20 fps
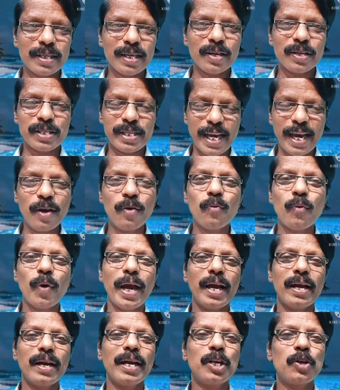same way
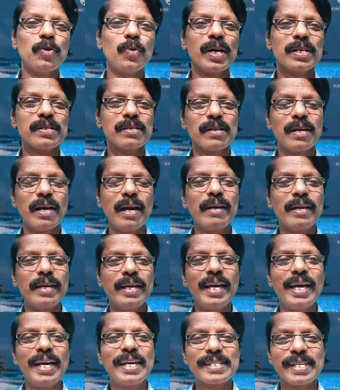it was done
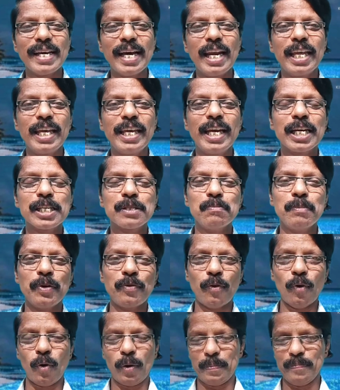years and years
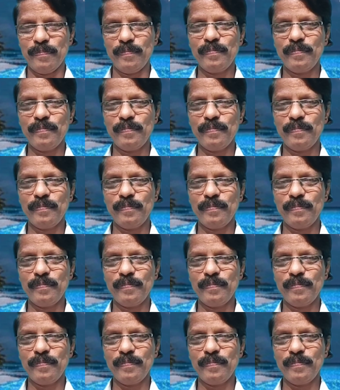before.